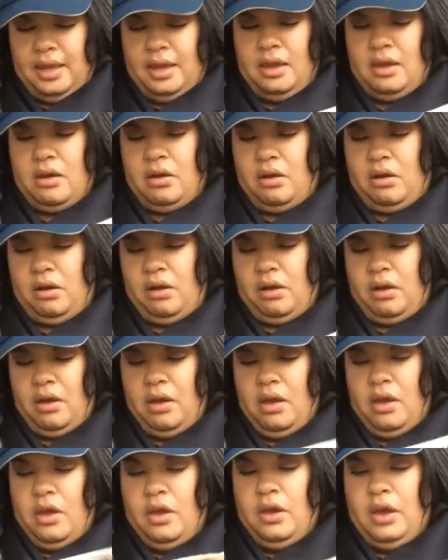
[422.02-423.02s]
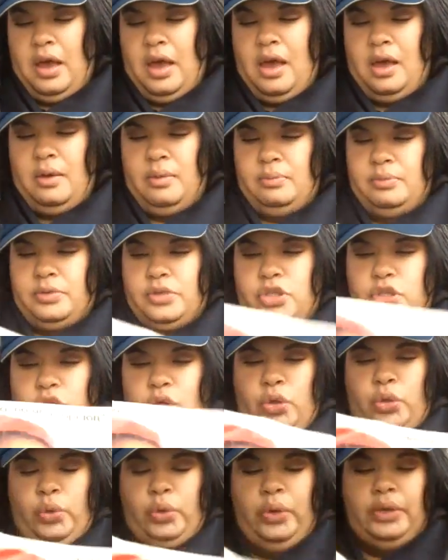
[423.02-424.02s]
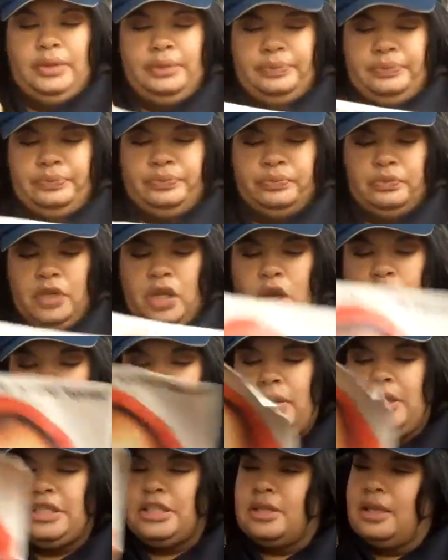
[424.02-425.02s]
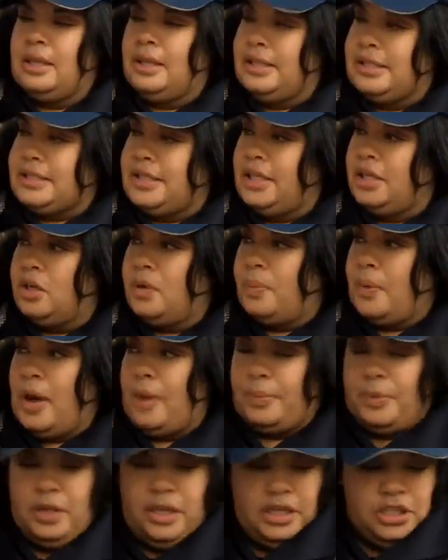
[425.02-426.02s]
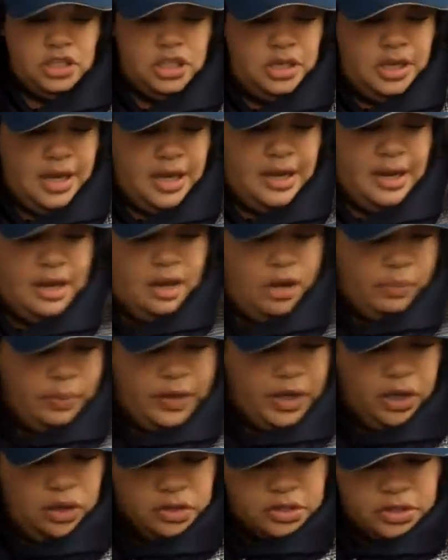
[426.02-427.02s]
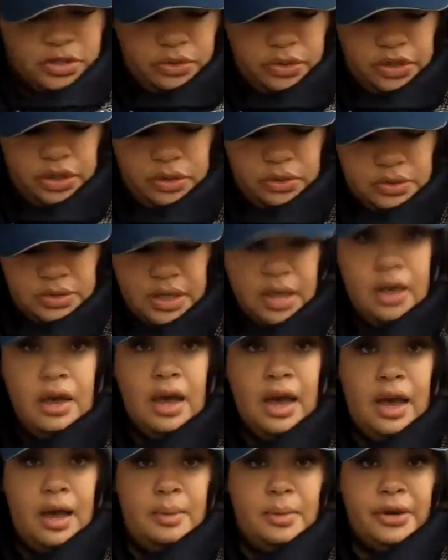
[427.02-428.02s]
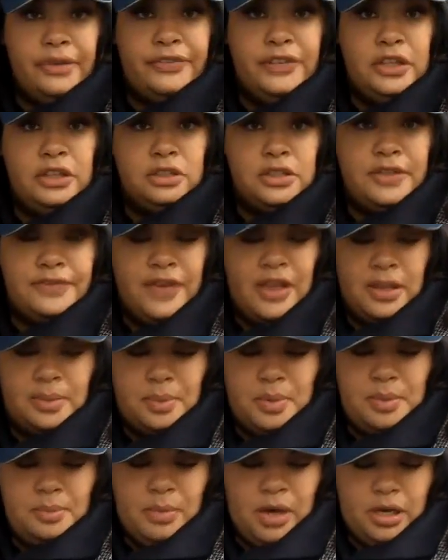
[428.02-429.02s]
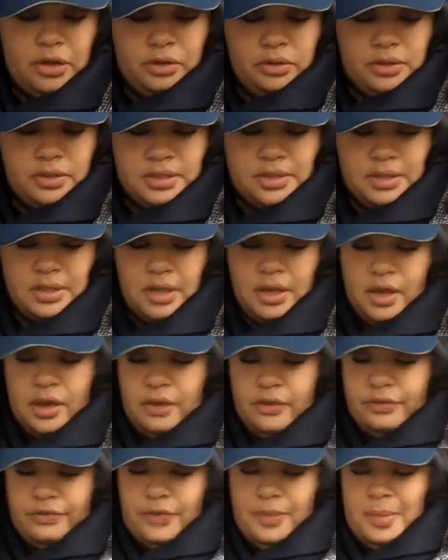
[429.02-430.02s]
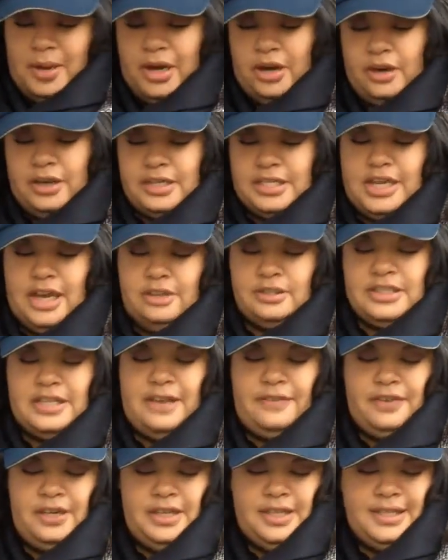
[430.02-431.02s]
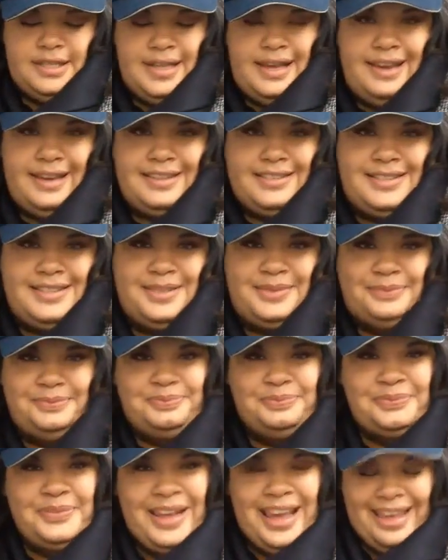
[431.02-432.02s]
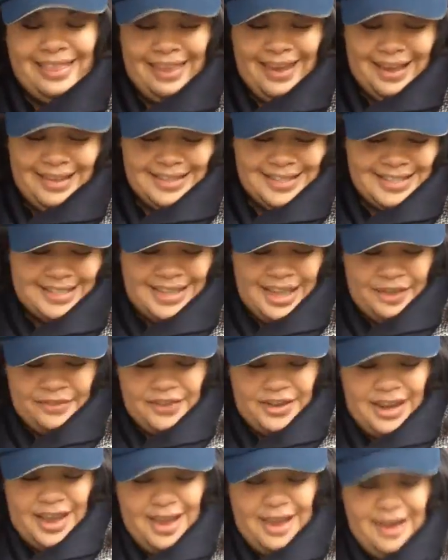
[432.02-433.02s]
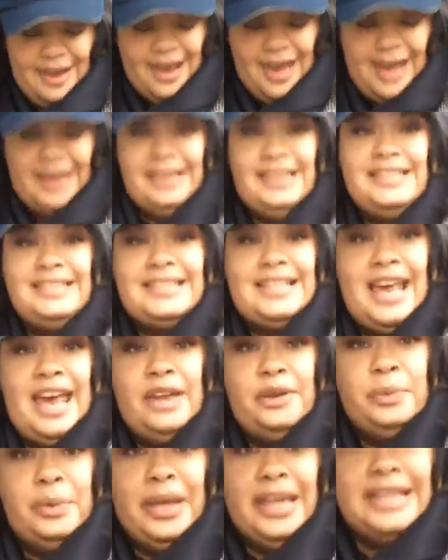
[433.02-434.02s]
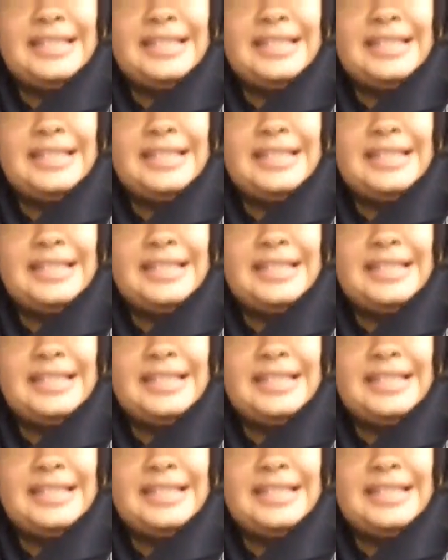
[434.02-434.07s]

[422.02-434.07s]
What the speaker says: here to reach the Latino population, and we also use our fetal development models from Heritage House 76. That's 7, 8, 9, and 10